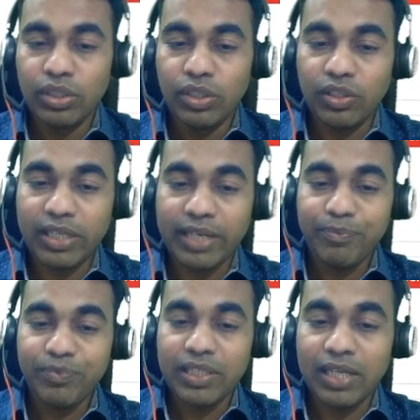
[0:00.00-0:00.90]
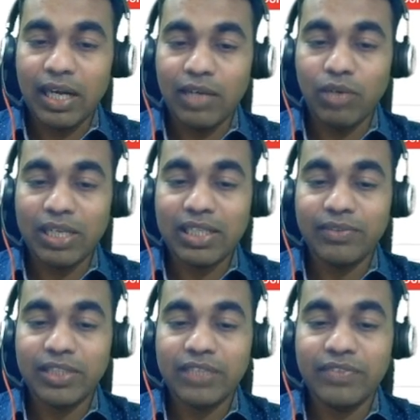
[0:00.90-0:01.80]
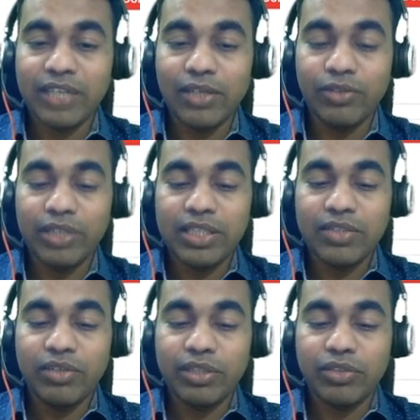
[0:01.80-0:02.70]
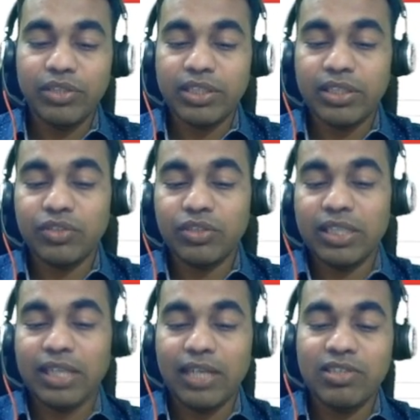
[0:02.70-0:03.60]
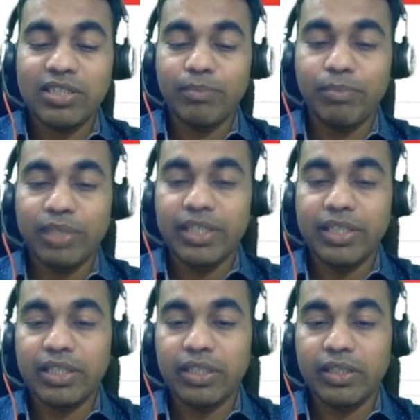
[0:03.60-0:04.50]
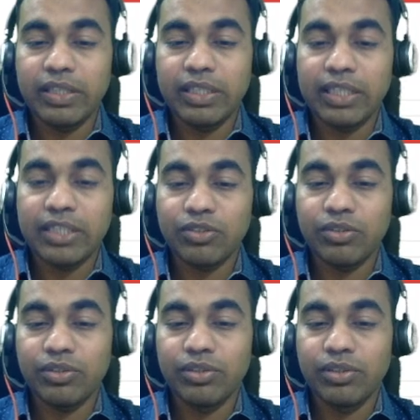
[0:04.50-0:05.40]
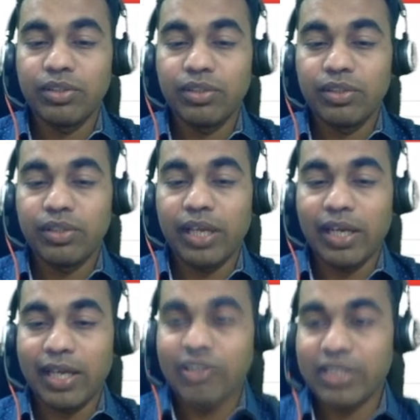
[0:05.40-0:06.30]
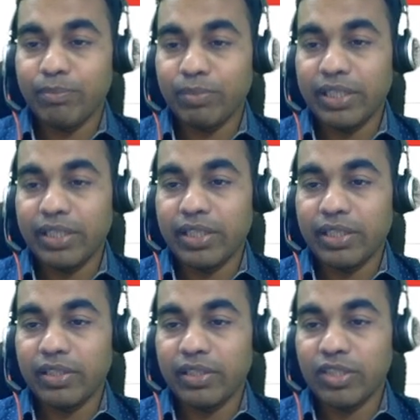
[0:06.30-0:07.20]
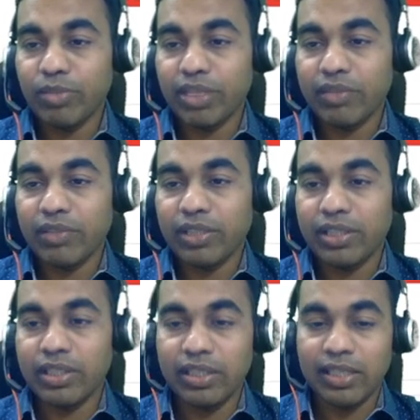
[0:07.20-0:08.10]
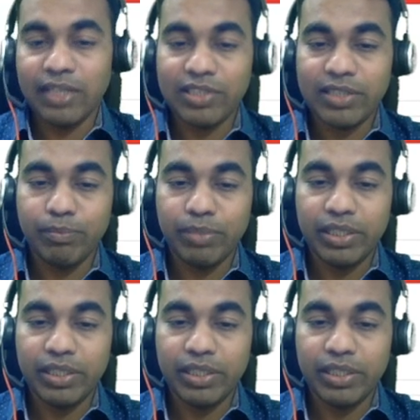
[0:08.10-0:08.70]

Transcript: Okay, and whatever the value it is going to return, so then I will simply return it, right? So yeah, I'll simply return this particular thing,